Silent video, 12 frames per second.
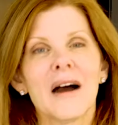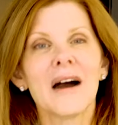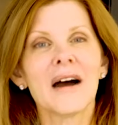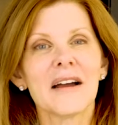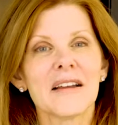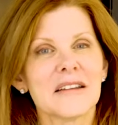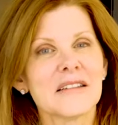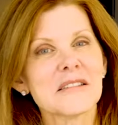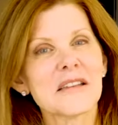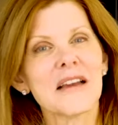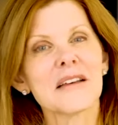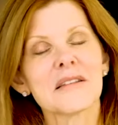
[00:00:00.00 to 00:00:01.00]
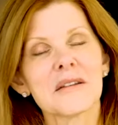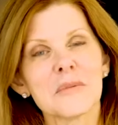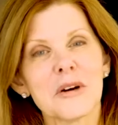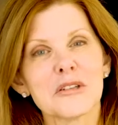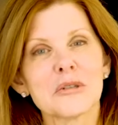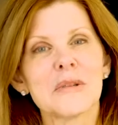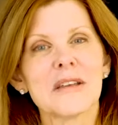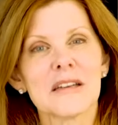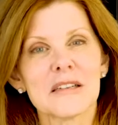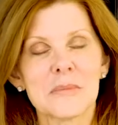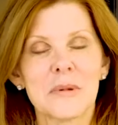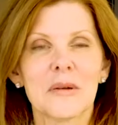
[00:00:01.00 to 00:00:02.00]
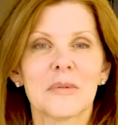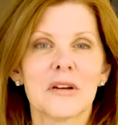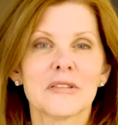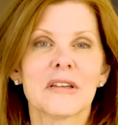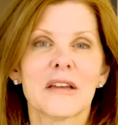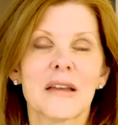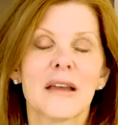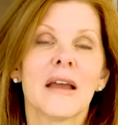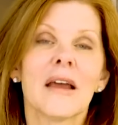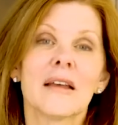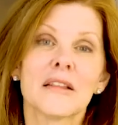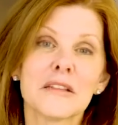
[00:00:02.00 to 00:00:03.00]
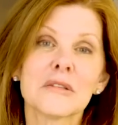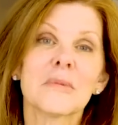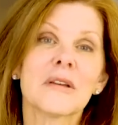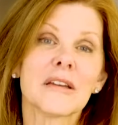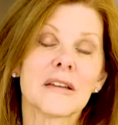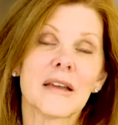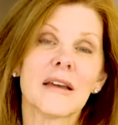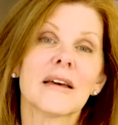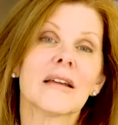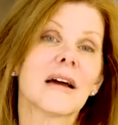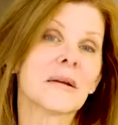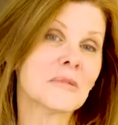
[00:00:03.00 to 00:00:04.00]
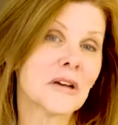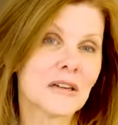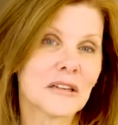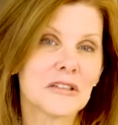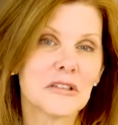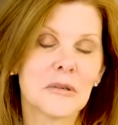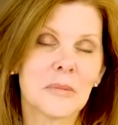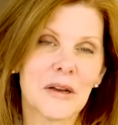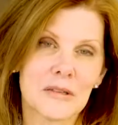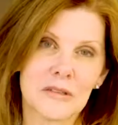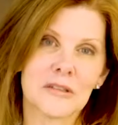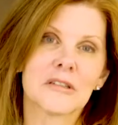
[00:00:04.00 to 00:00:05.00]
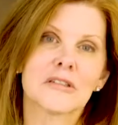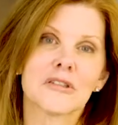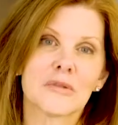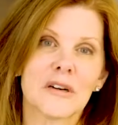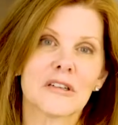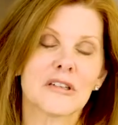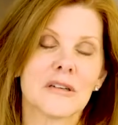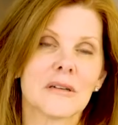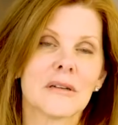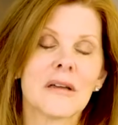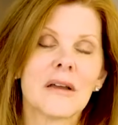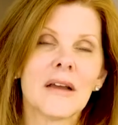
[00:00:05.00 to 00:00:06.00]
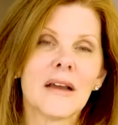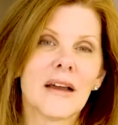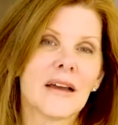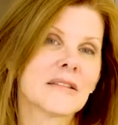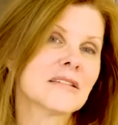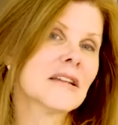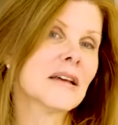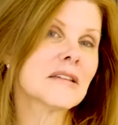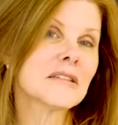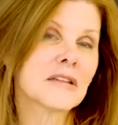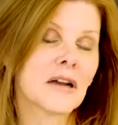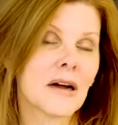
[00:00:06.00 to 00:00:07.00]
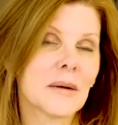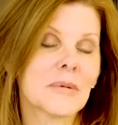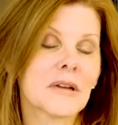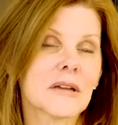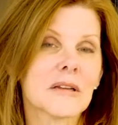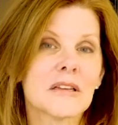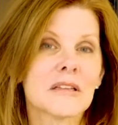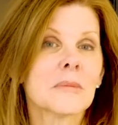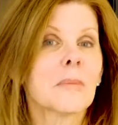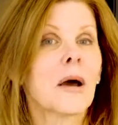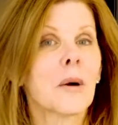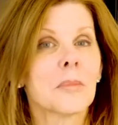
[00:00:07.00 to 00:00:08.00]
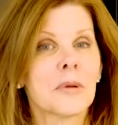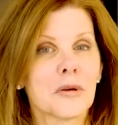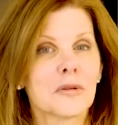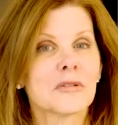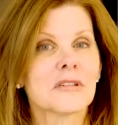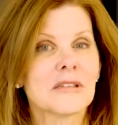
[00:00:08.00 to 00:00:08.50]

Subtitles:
Hi, it's Kathleen Welch with eXp Realty, and this week again I'm talking to you about new construction. And today's topic is about builders'